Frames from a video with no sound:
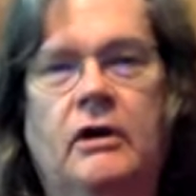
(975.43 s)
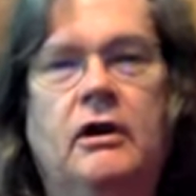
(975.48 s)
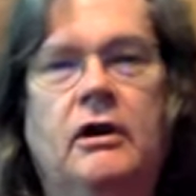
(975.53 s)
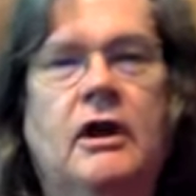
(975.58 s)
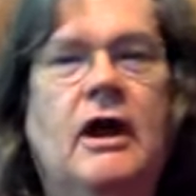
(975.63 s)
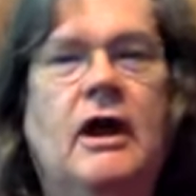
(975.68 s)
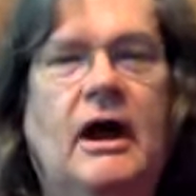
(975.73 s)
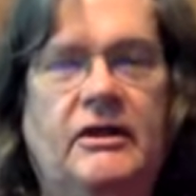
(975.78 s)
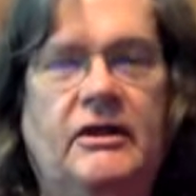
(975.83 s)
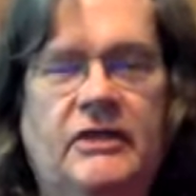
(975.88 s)
I
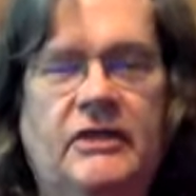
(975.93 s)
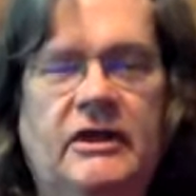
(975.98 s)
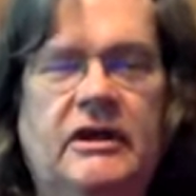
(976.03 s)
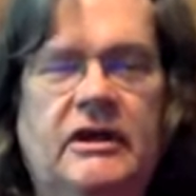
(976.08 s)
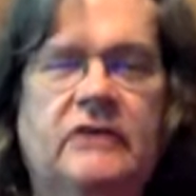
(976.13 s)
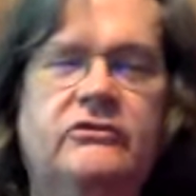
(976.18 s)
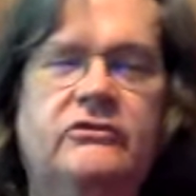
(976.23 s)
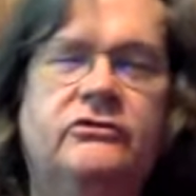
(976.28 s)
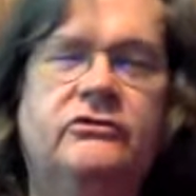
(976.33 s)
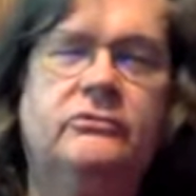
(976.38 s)
think
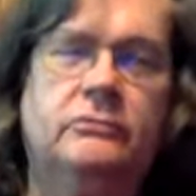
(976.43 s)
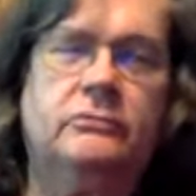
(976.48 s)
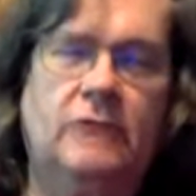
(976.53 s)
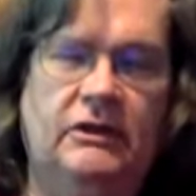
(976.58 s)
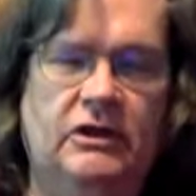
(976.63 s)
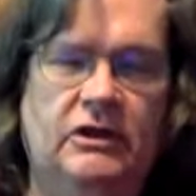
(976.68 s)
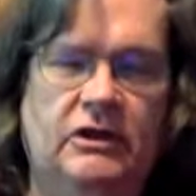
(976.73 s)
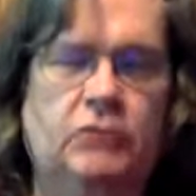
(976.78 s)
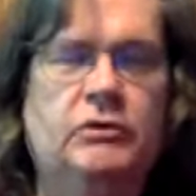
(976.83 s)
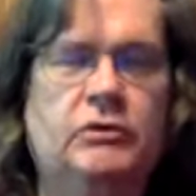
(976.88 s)
it's, I
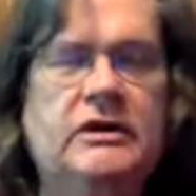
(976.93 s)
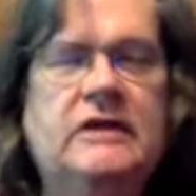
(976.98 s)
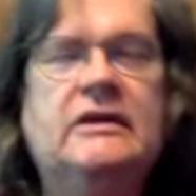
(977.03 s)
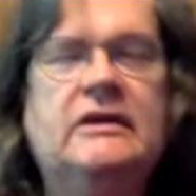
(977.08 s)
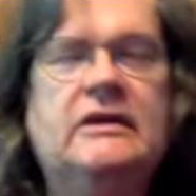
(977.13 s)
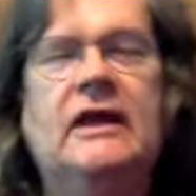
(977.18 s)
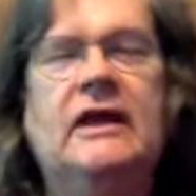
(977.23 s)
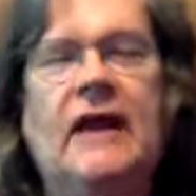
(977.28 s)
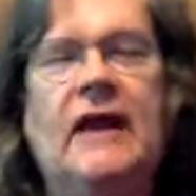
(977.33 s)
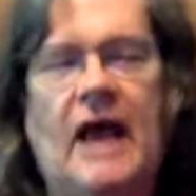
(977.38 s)
think we need to
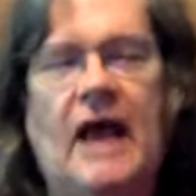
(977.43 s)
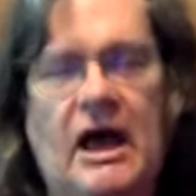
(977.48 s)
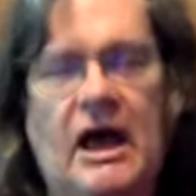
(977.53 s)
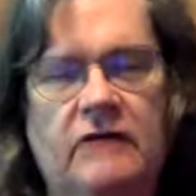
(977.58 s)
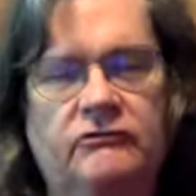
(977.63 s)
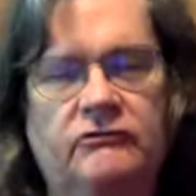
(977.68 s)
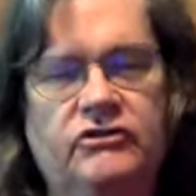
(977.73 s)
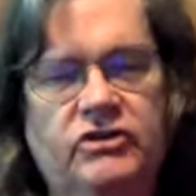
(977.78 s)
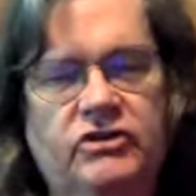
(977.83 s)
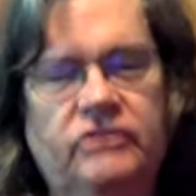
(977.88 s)
get out of
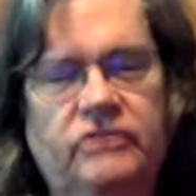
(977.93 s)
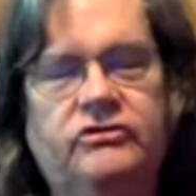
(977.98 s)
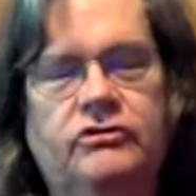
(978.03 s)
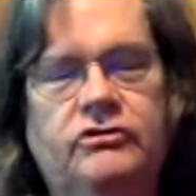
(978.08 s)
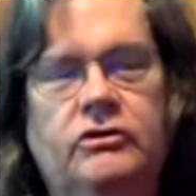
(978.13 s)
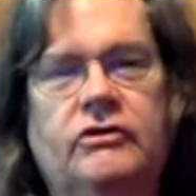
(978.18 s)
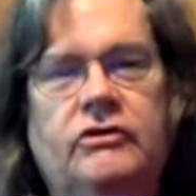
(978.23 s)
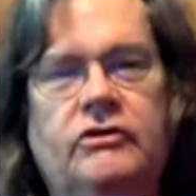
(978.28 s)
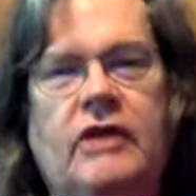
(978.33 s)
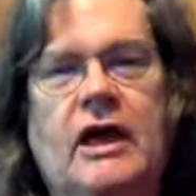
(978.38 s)
just
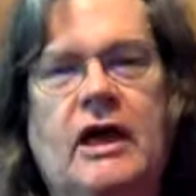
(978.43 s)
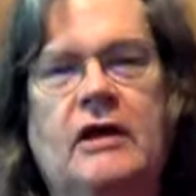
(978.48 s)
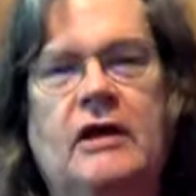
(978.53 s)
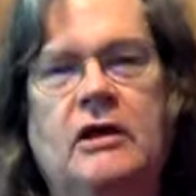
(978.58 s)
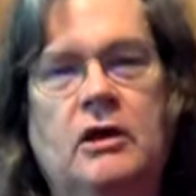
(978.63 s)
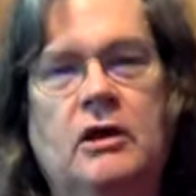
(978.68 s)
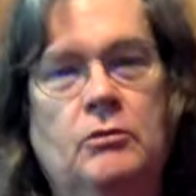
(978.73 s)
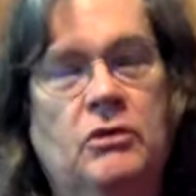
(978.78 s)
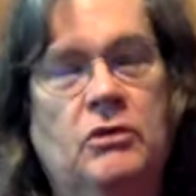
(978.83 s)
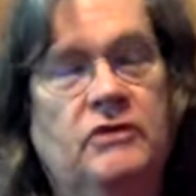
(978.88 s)
doing that.
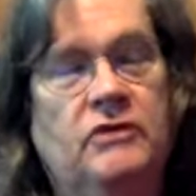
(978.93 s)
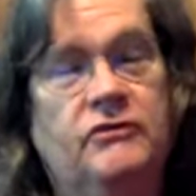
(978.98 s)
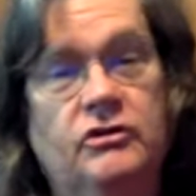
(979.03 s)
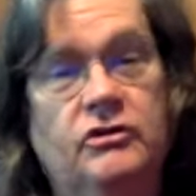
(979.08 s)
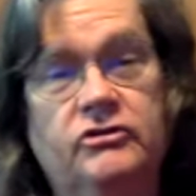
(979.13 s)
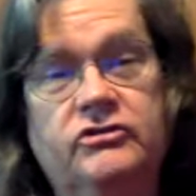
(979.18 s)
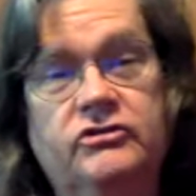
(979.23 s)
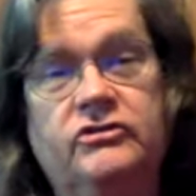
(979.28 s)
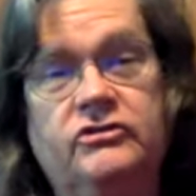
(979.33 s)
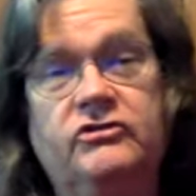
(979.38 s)
But if you're
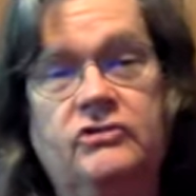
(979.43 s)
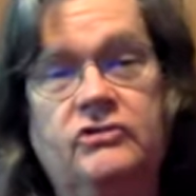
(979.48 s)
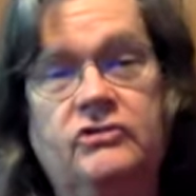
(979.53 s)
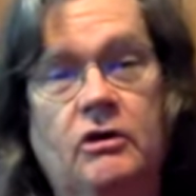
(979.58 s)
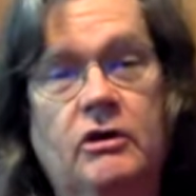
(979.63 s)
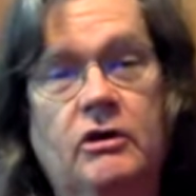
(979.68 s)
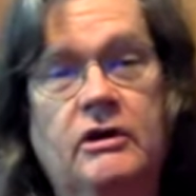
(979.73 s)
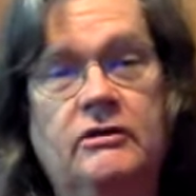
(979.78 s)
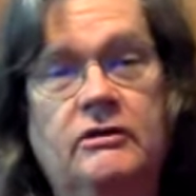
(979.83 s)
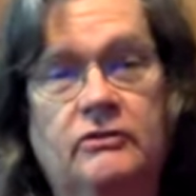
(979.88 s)
just
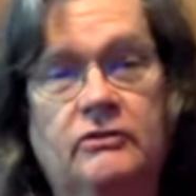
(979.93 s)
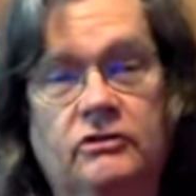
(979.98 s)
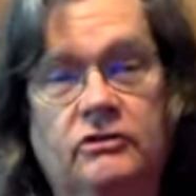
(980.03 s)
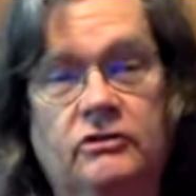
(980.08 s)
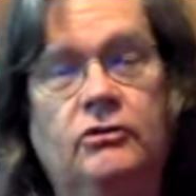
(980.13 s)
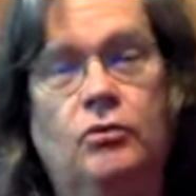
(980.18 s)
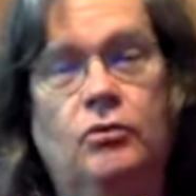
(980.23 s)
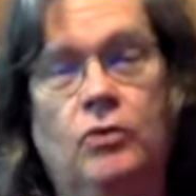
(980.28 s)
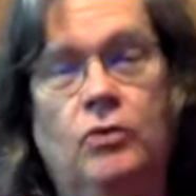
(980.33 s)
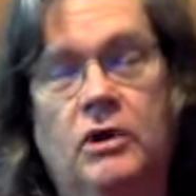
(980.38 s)
starting, there's a
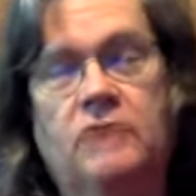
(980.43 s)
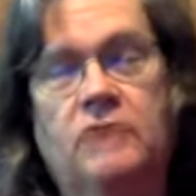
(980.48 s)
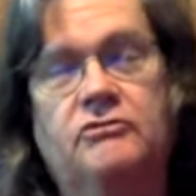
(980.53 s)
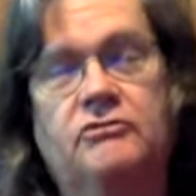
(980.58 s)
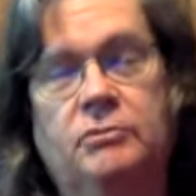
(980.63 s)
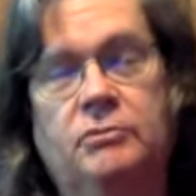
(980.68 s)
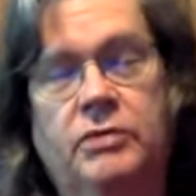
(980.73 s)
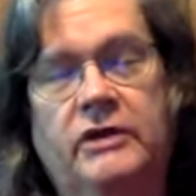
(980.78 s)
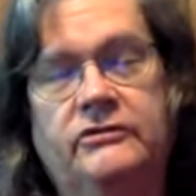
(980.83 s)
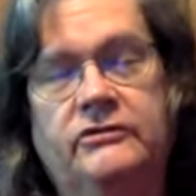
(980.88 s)
wonderful
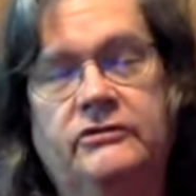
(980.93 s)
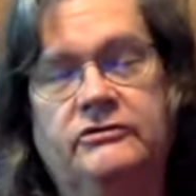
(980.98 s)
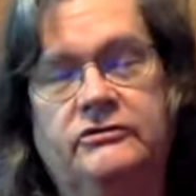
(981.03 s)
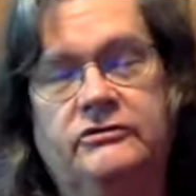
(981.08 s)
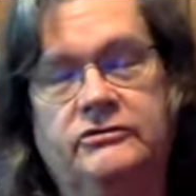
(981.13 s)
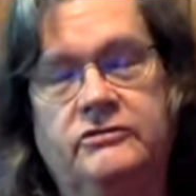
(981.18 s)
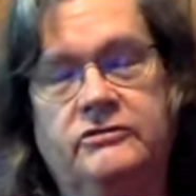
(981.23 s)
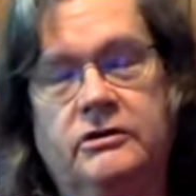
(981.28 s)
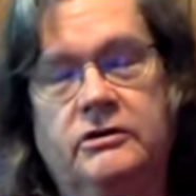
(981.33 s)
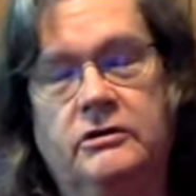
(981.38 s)
place to
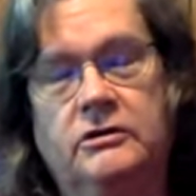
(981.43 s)
start.